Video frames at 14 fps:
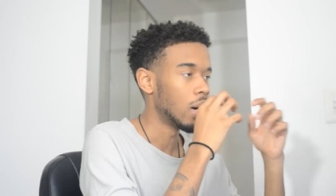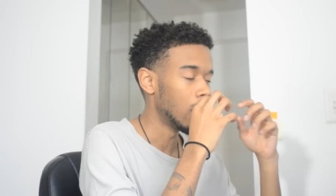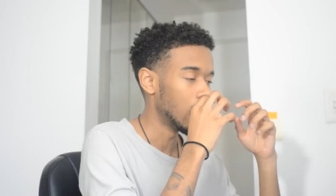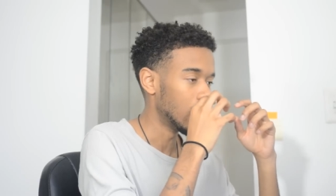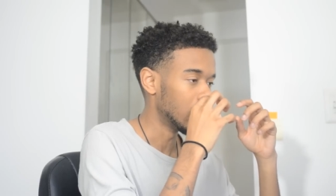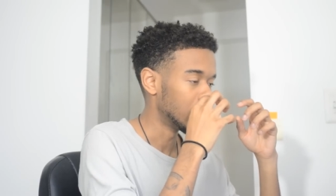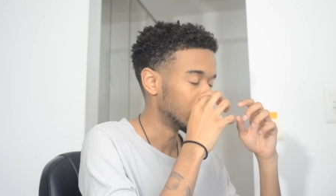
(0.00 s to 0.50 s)

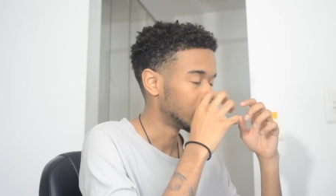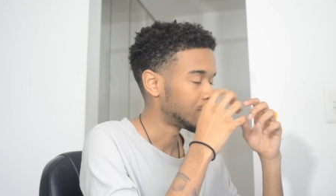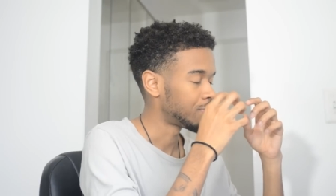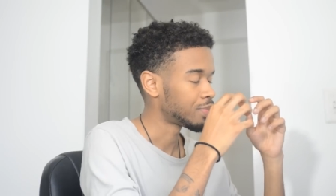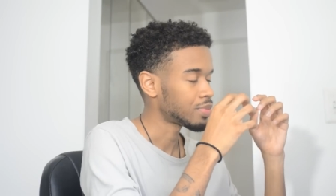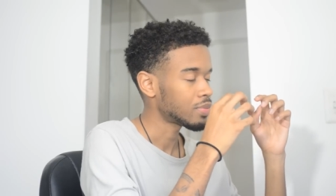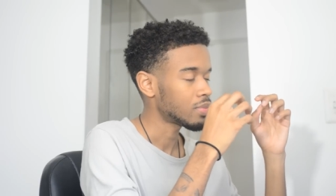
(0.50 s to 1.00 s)
uh
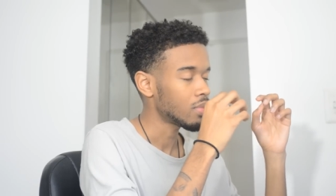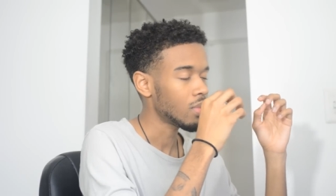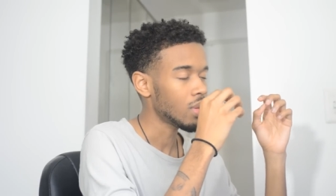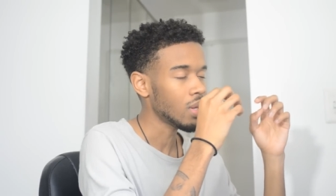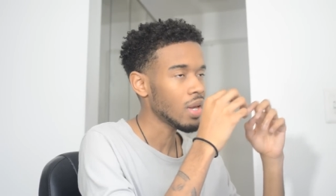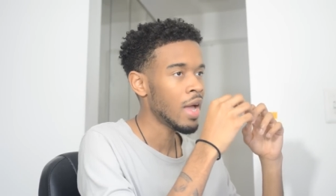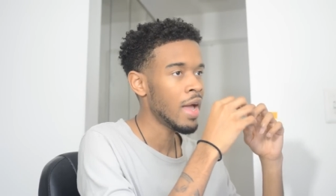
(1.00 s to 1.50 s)

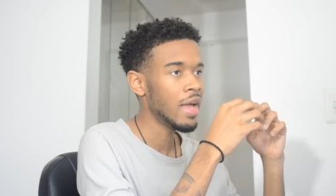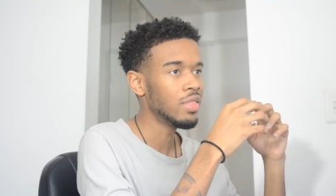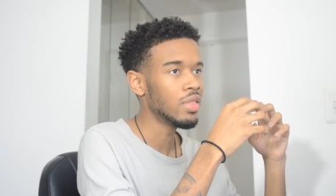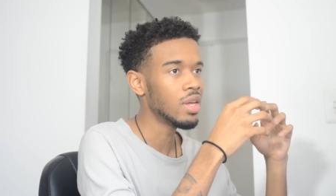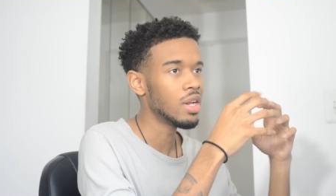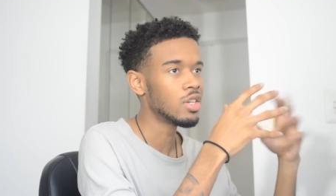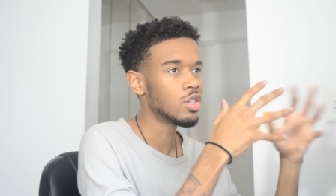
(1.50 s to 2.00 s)

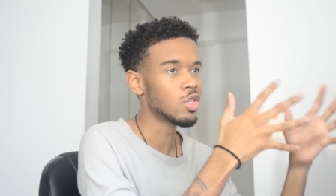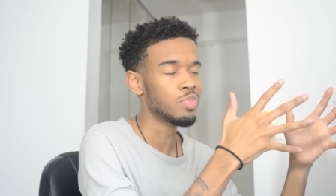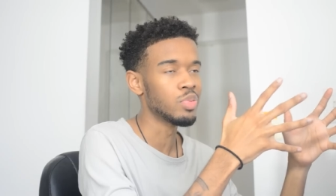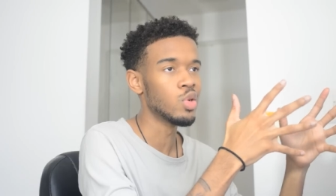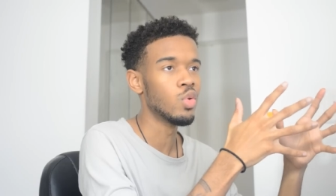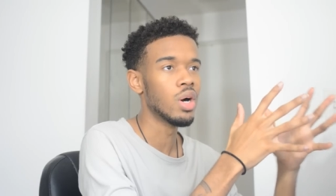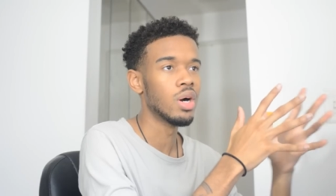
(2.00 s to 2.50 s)
and then it just
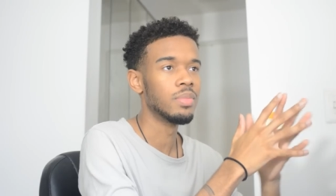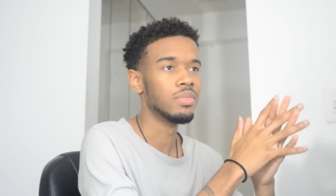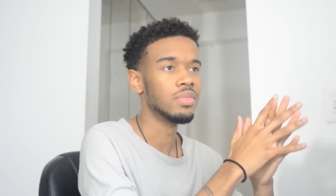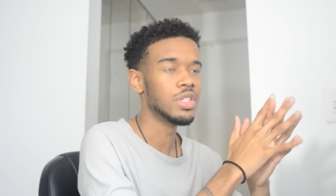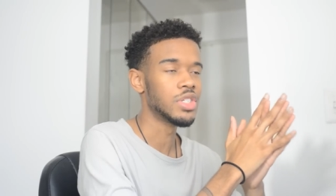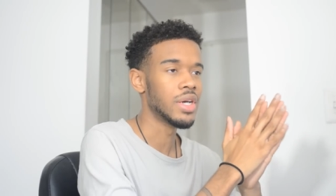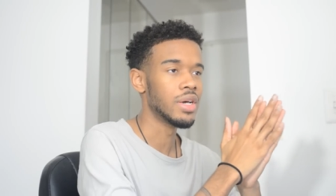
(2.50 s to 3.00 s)
blew
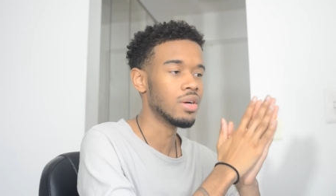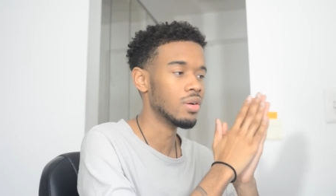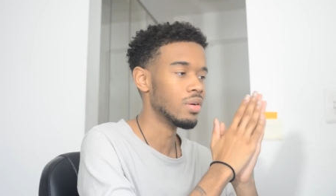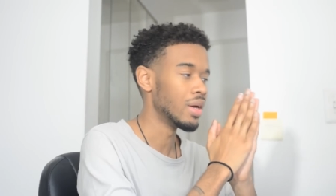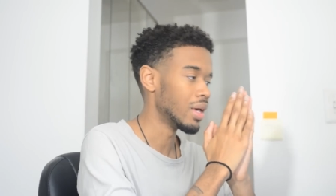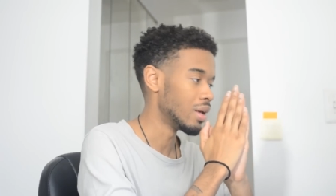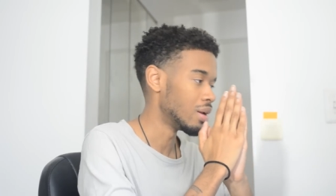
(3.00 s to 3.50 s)
up the
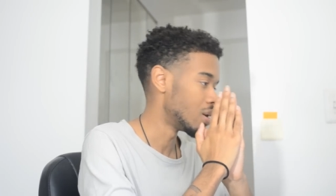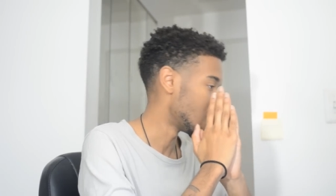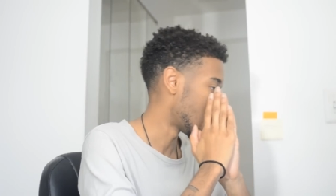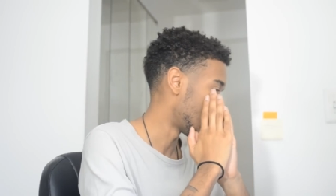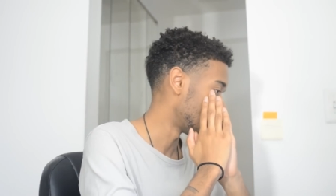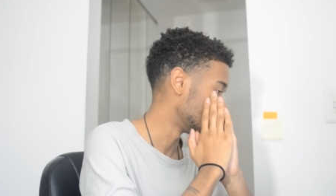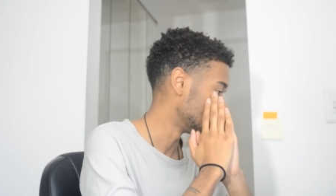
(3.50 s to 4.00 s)
channel, and
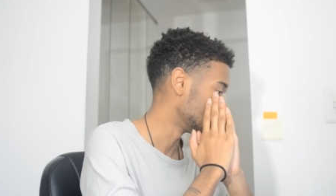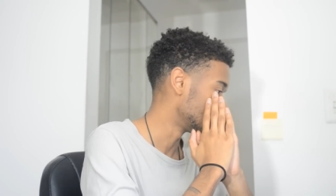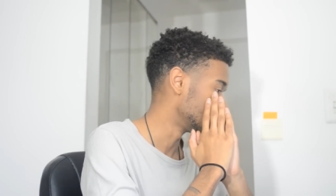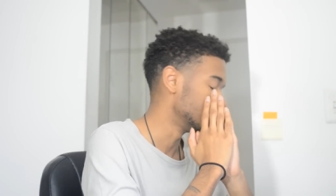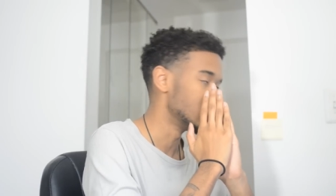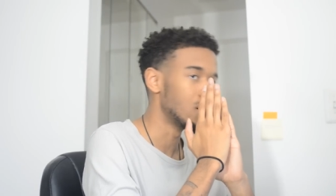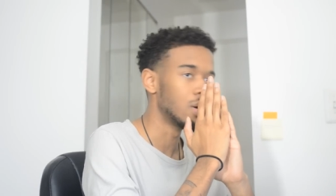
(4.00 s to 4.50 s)
I
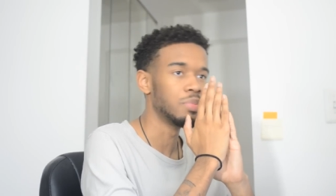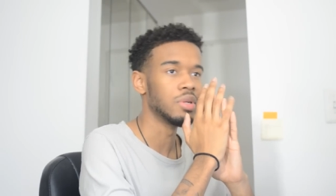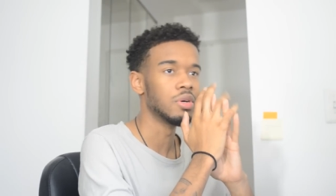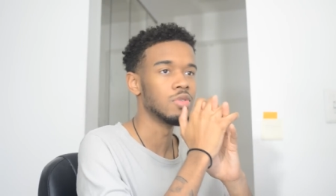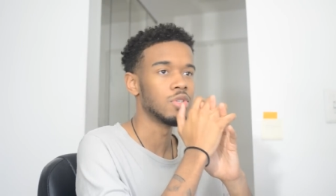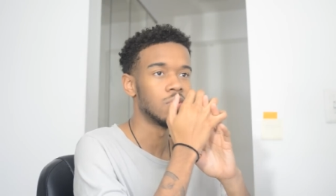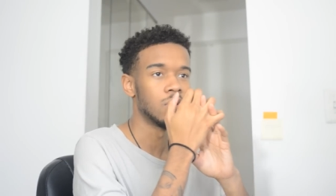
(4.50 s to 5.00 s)
couldn't
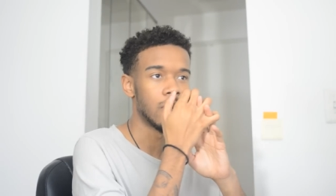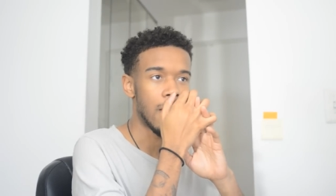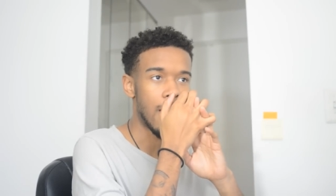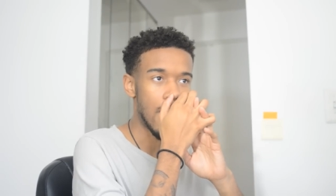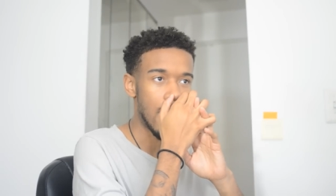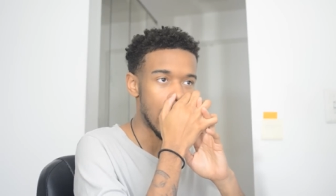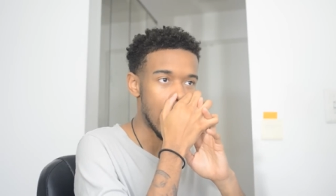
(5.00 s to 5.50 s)
upload to it